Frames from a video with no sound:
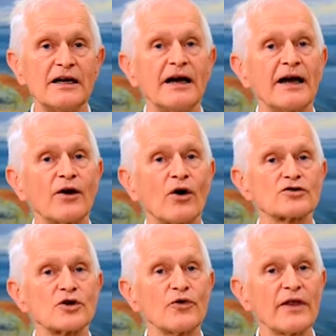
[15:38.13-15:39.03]
And
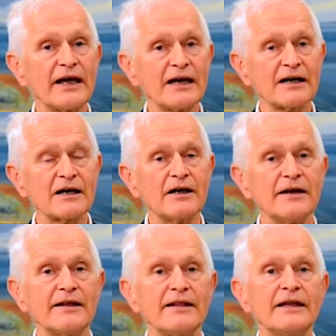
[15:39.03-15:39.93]
also there,
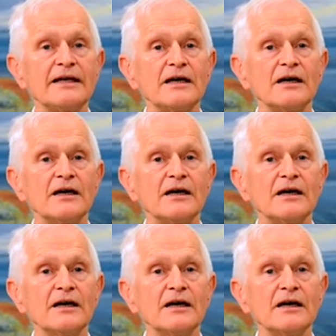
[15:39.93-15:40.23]
the